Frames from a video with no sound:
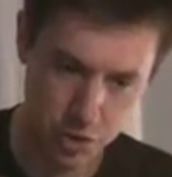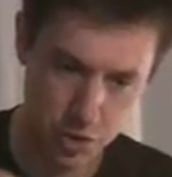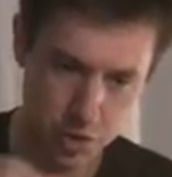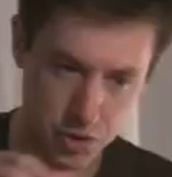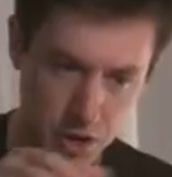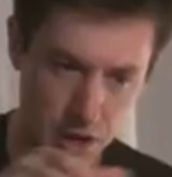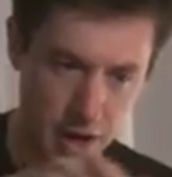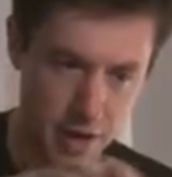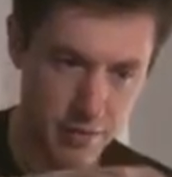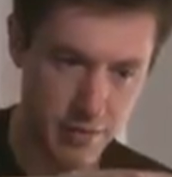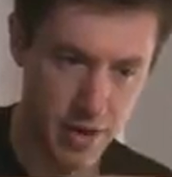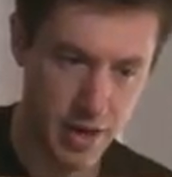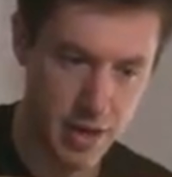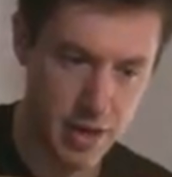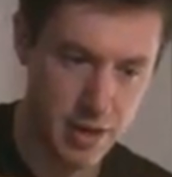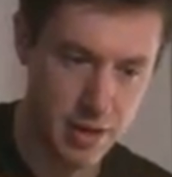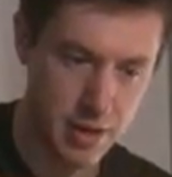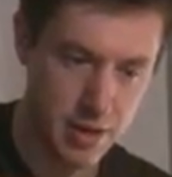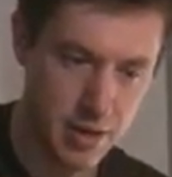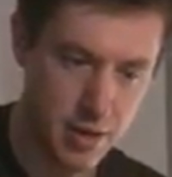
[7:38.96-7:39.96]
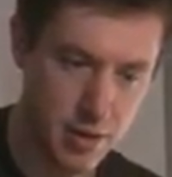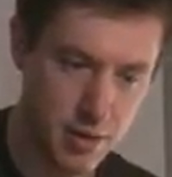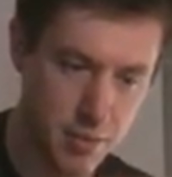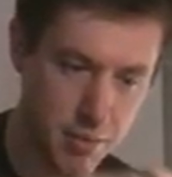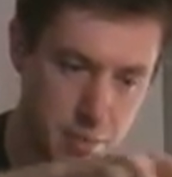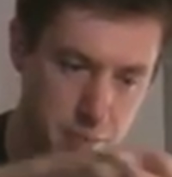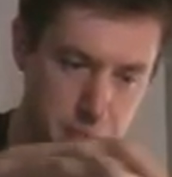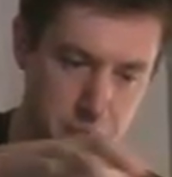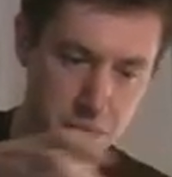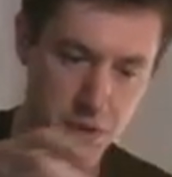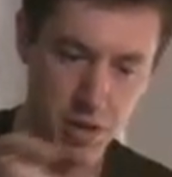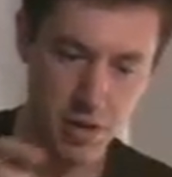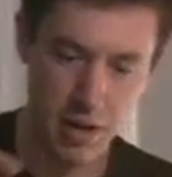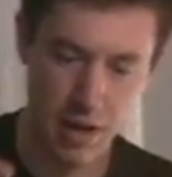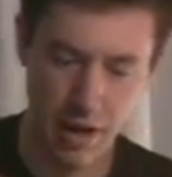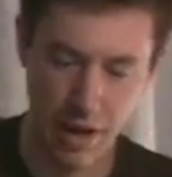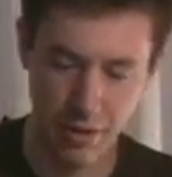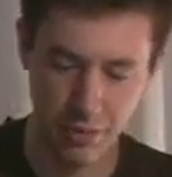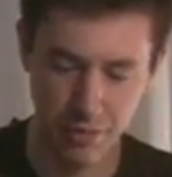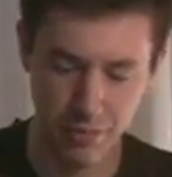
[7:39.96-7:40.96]
just kind of a
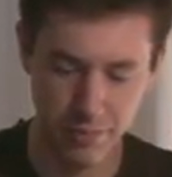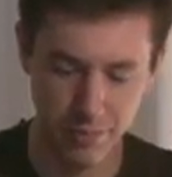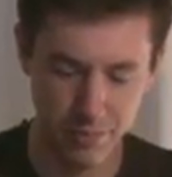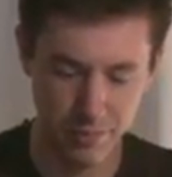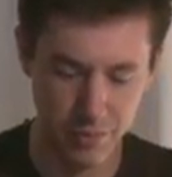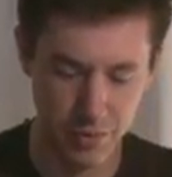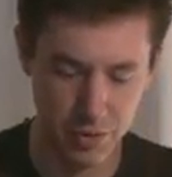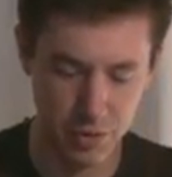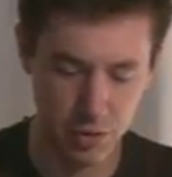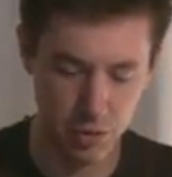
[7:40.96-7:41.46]
this